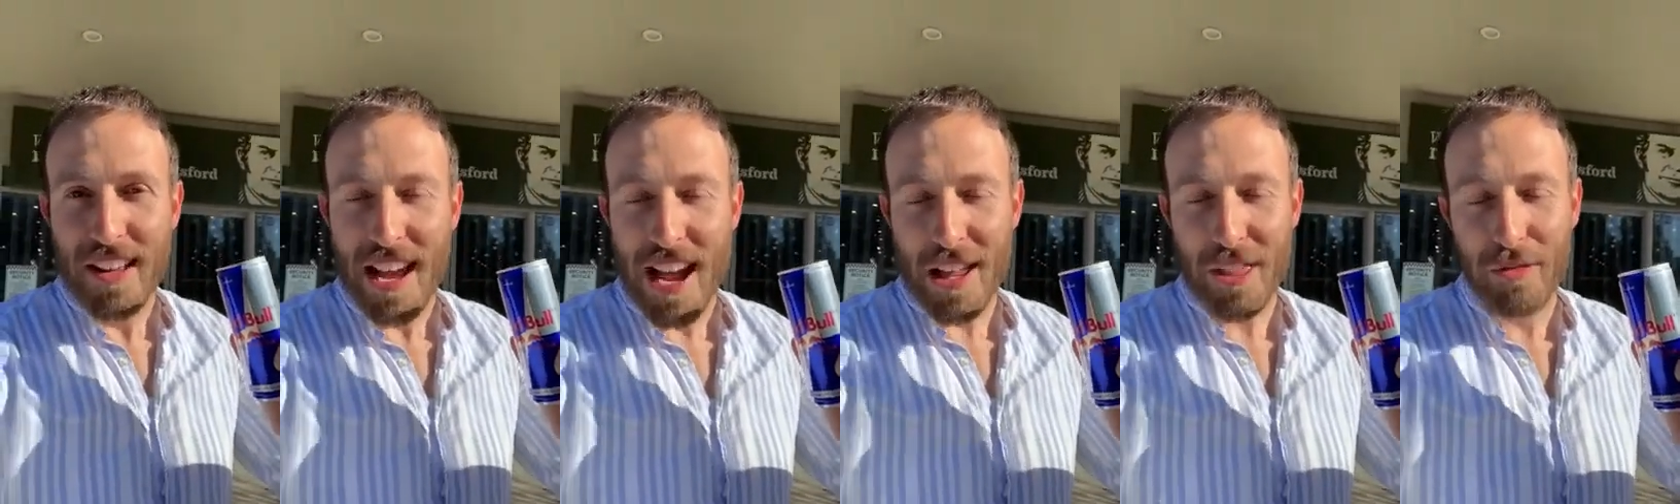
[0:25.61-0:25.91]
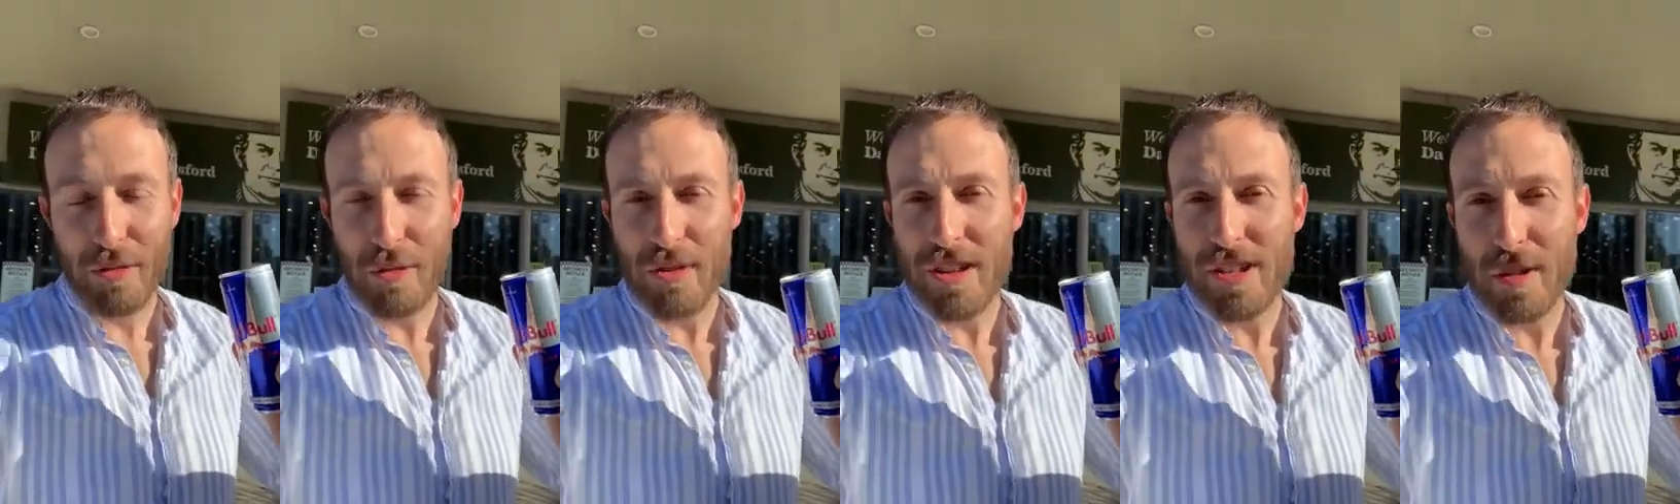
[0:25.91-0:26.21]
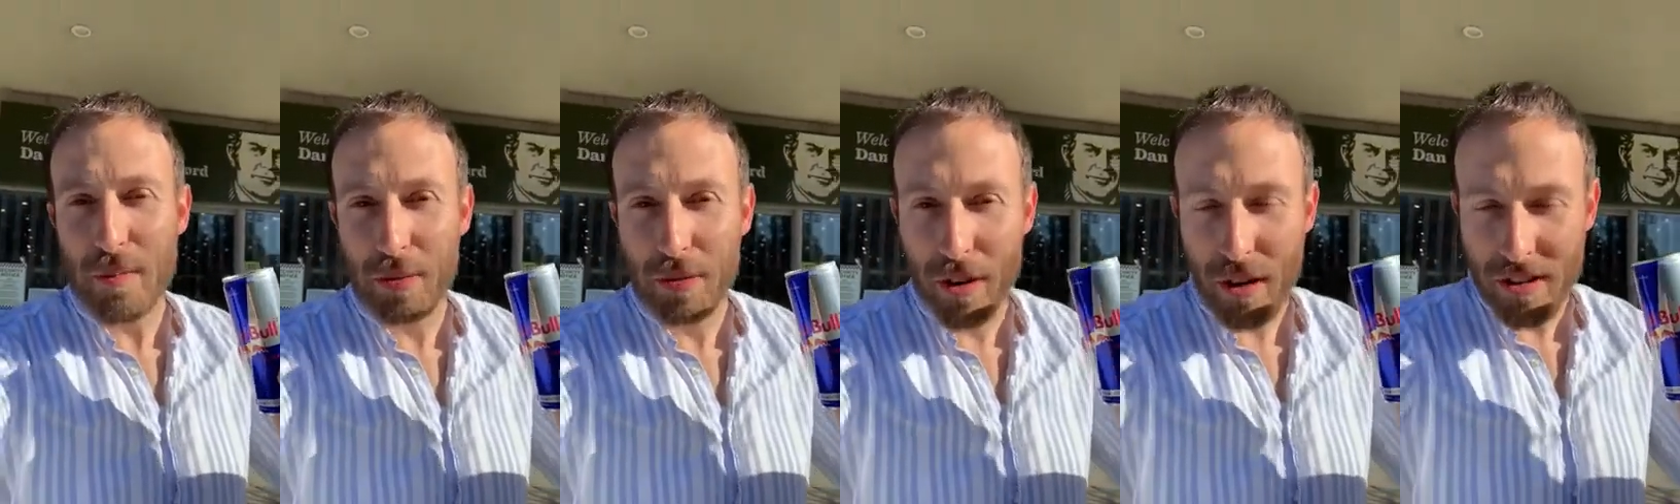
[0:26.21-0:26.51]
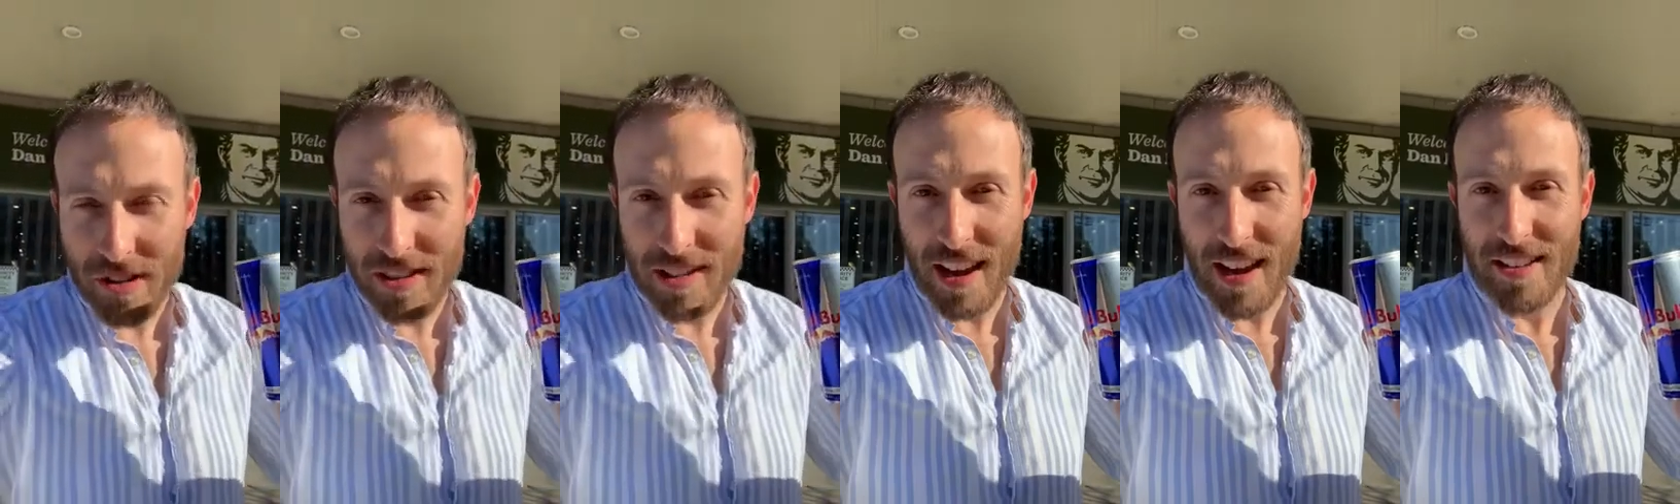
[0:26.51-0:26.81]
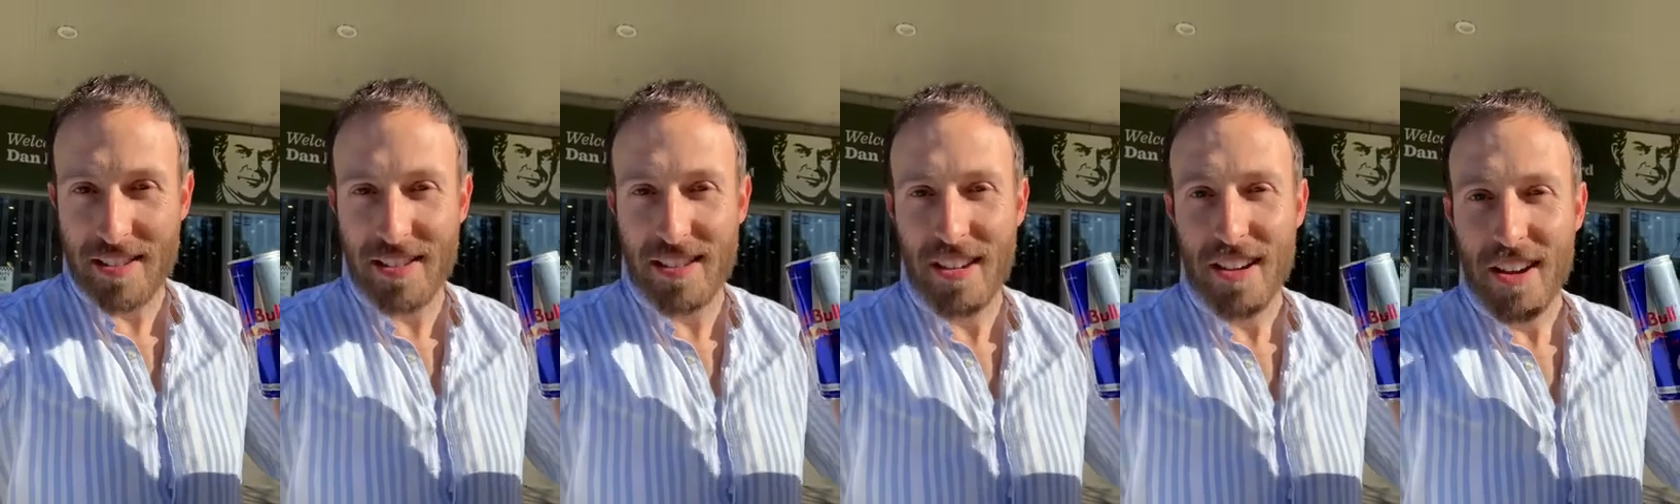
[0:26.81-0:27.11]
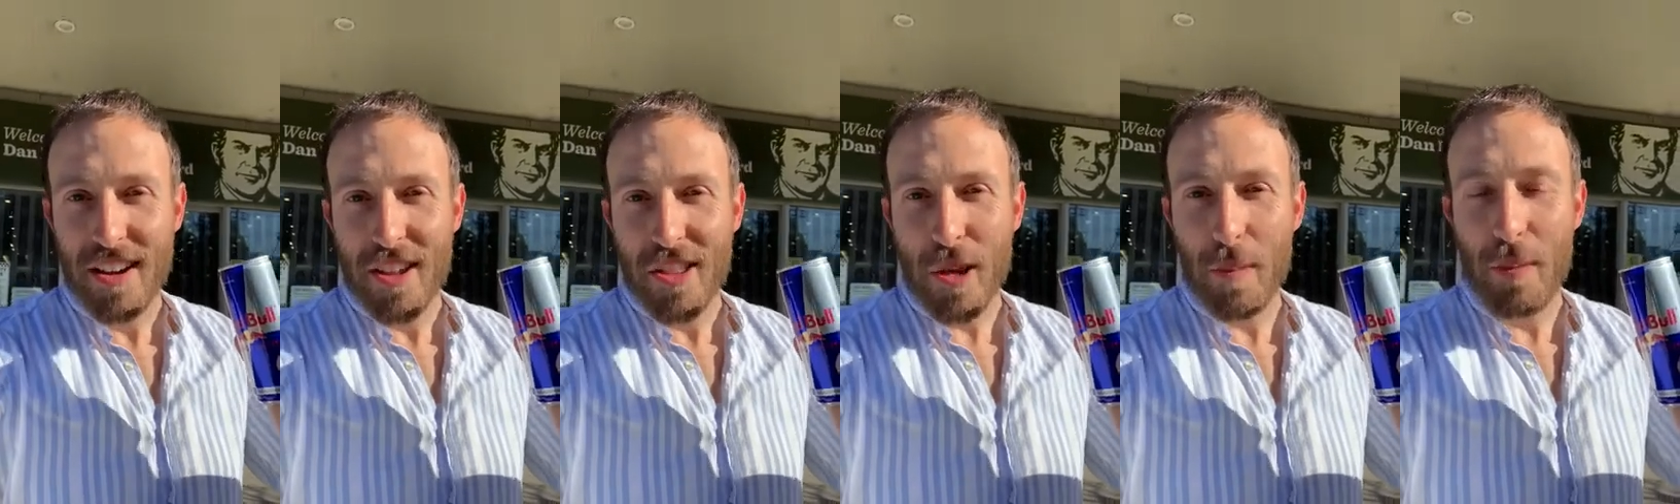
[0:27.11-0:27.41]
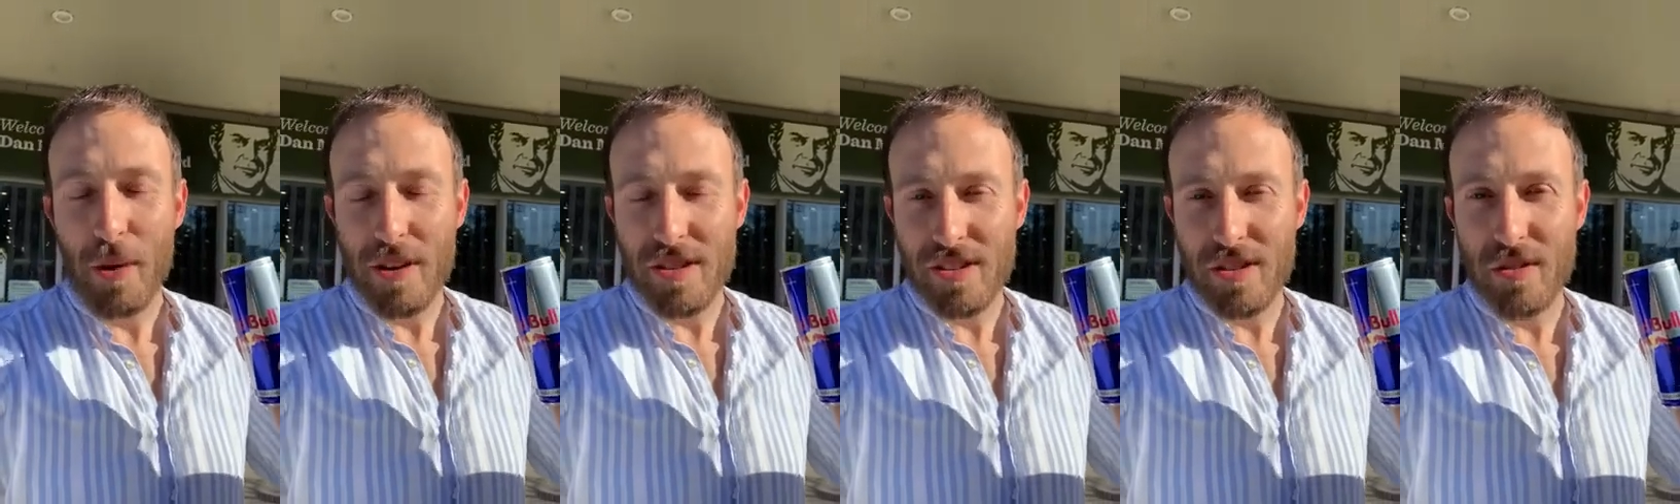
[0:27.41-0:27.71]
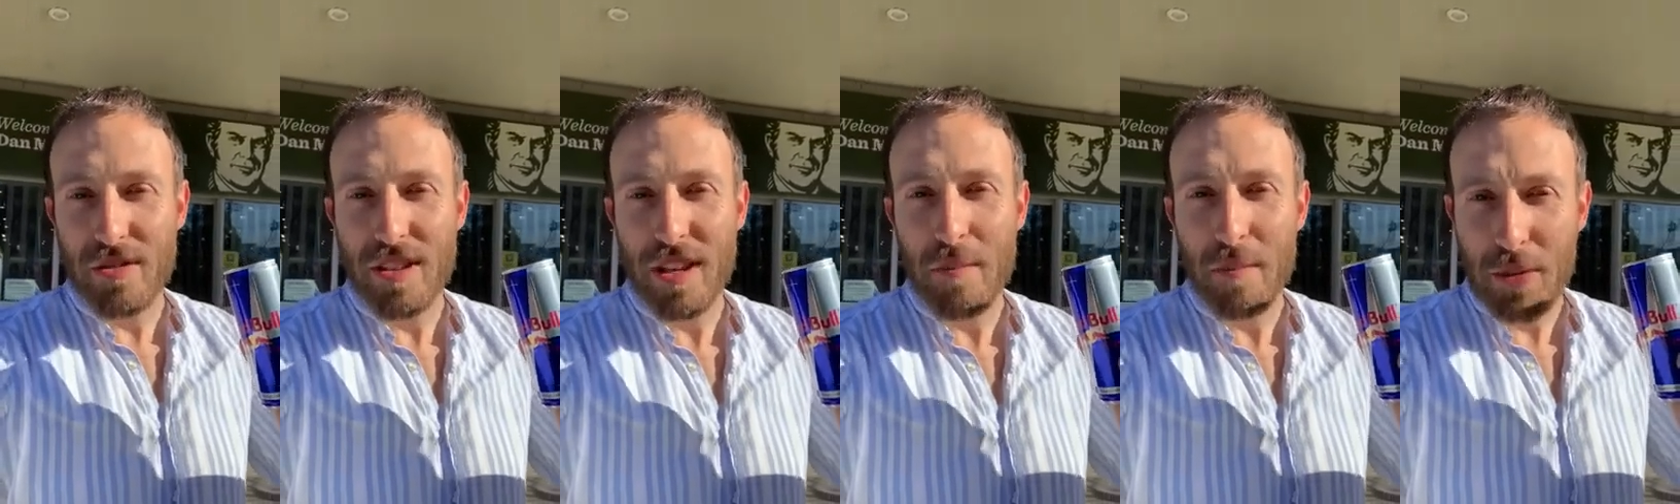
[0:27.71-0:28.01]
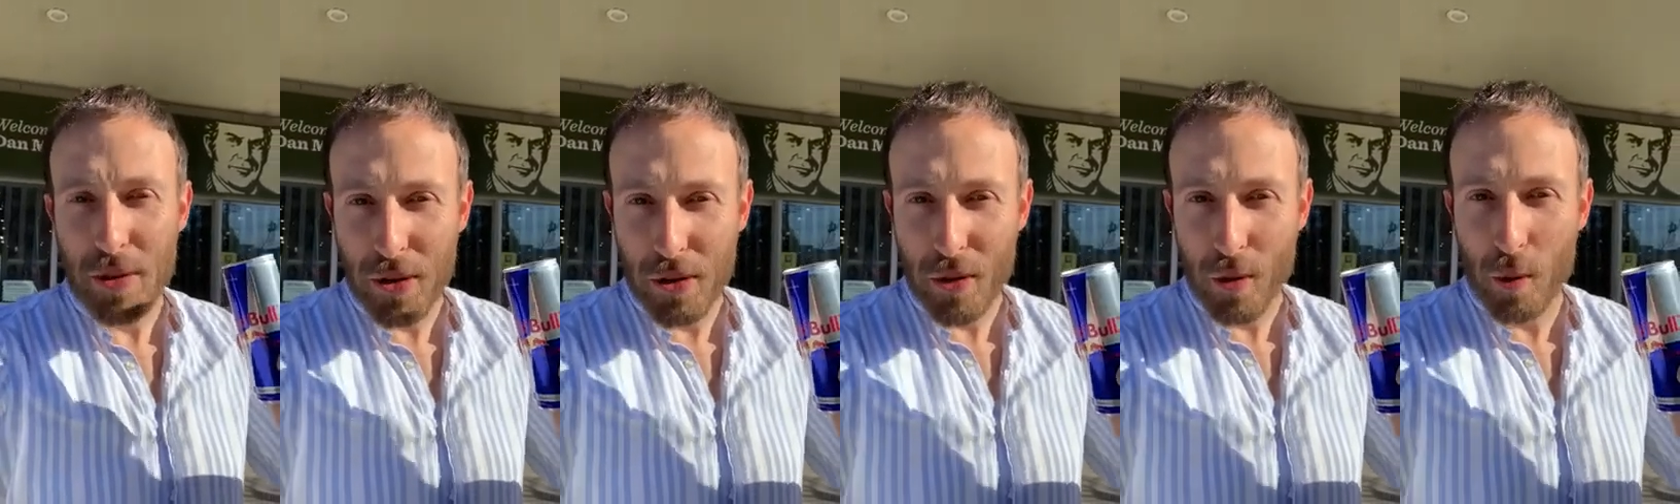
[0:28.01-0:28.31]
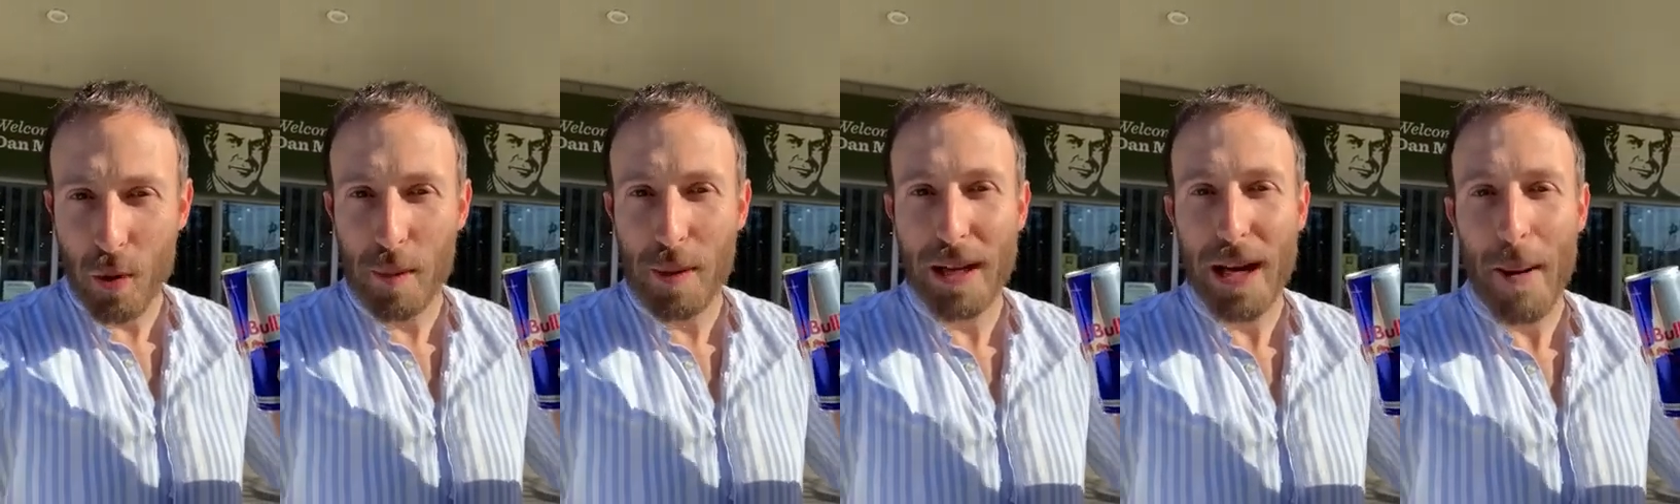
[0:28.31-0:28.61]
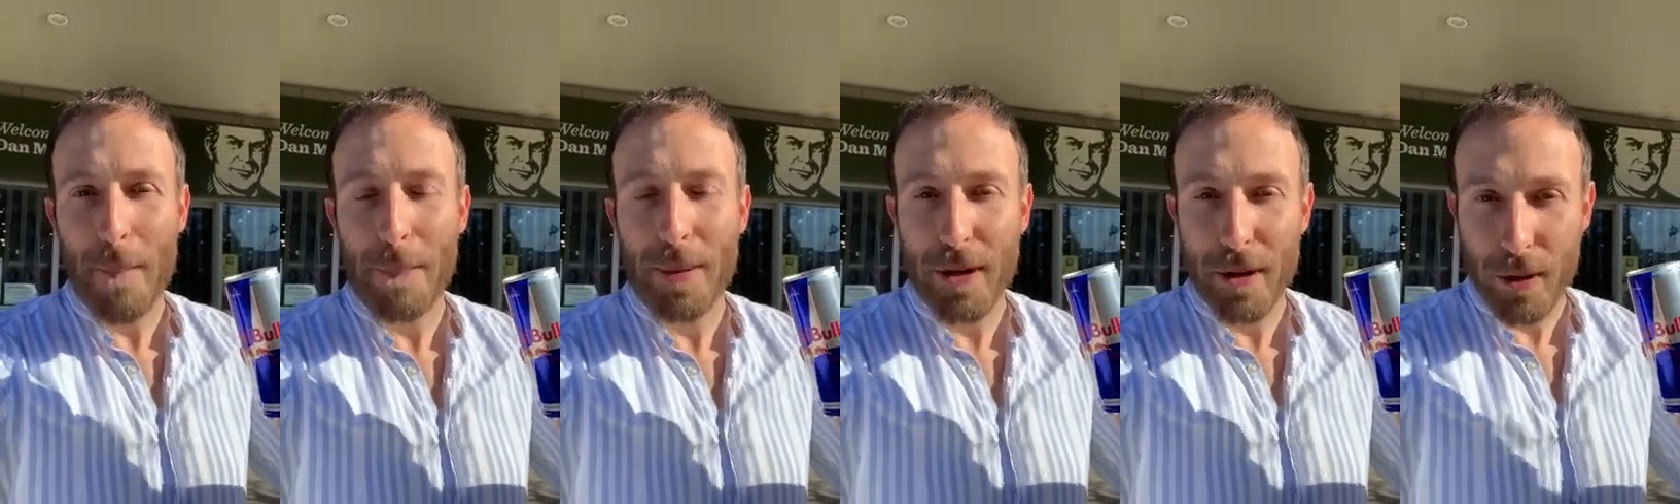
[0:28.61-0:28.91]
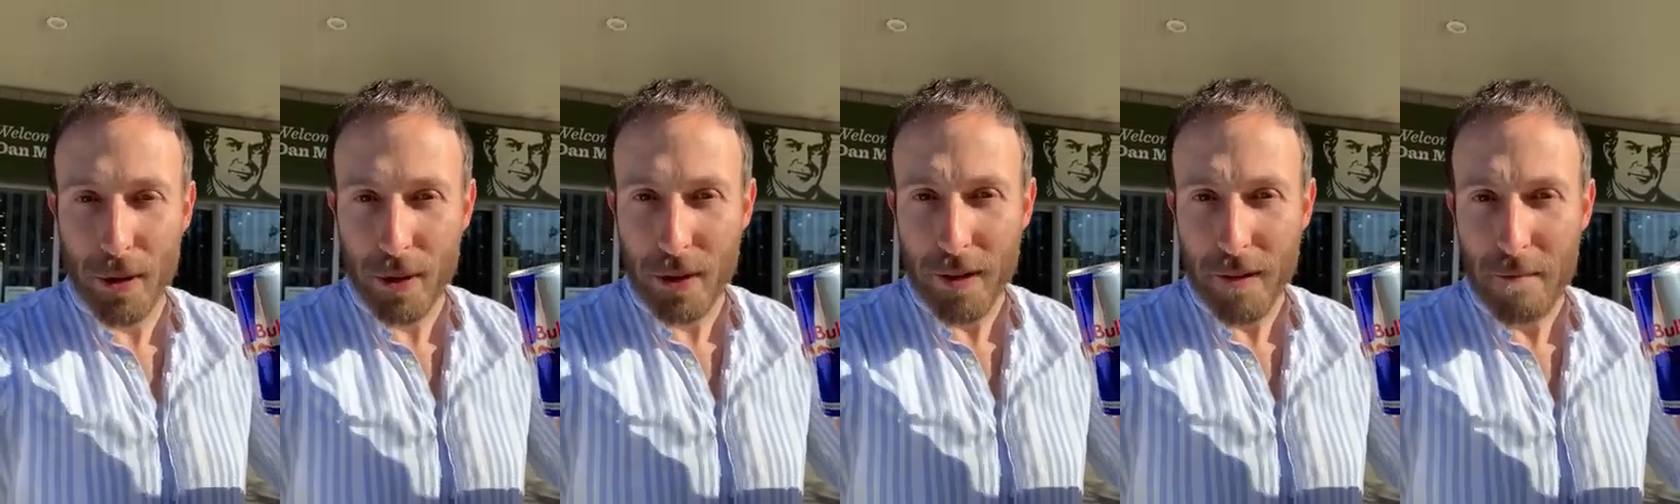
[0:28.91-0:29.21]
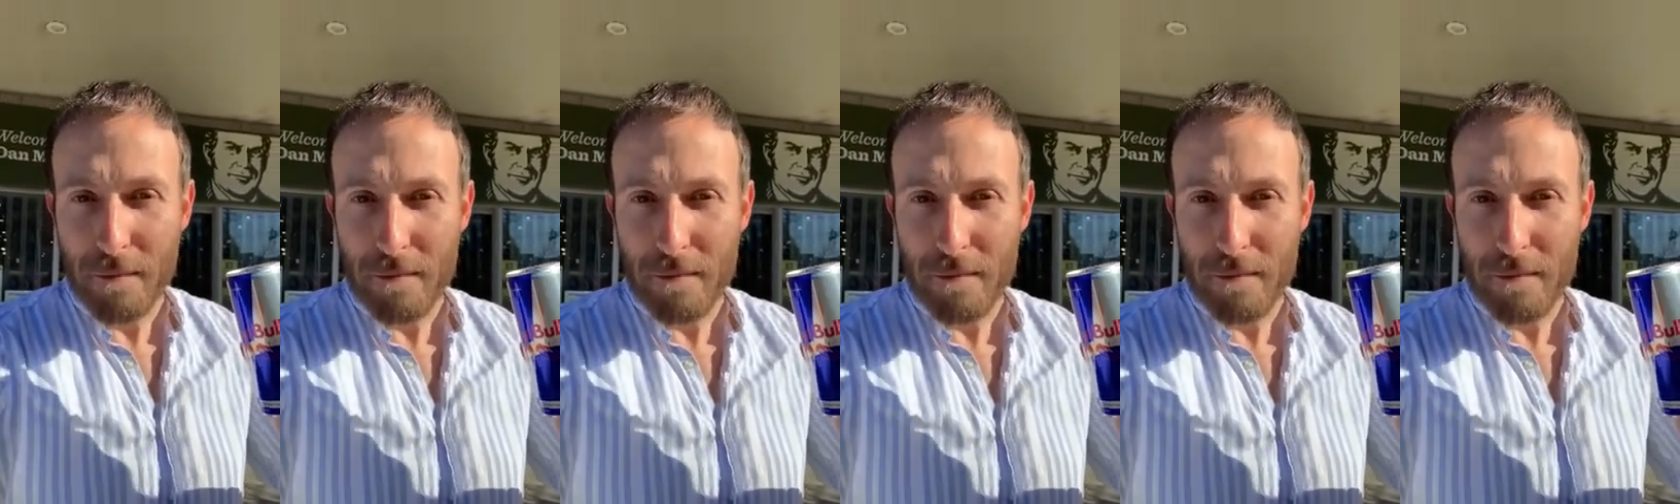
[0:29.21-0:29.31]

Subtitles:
And through this process, the person who's impure will become pure.